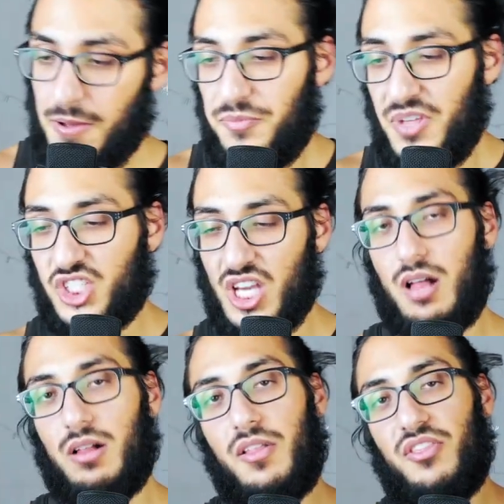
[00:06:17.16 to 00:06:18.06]
the
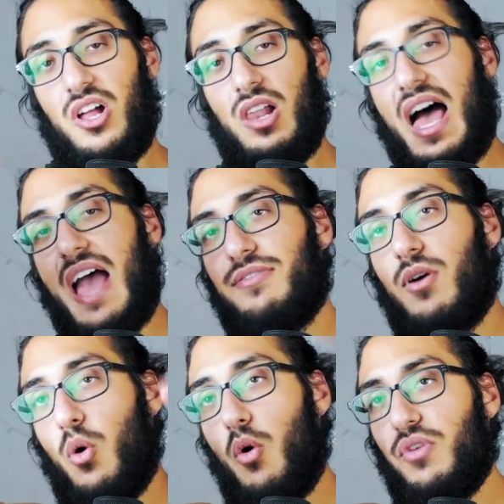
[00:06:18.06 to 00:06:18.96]
channel, the
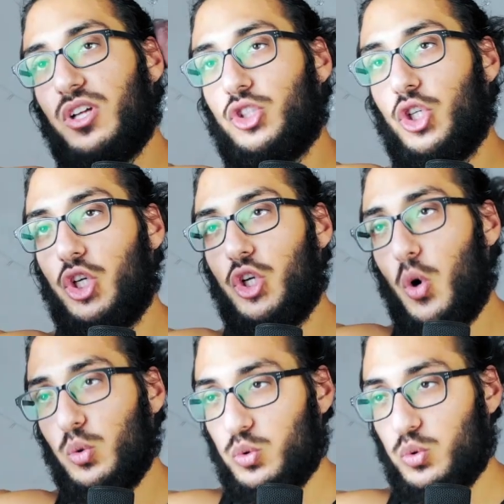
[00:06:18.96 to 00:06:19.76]
life of Tinos.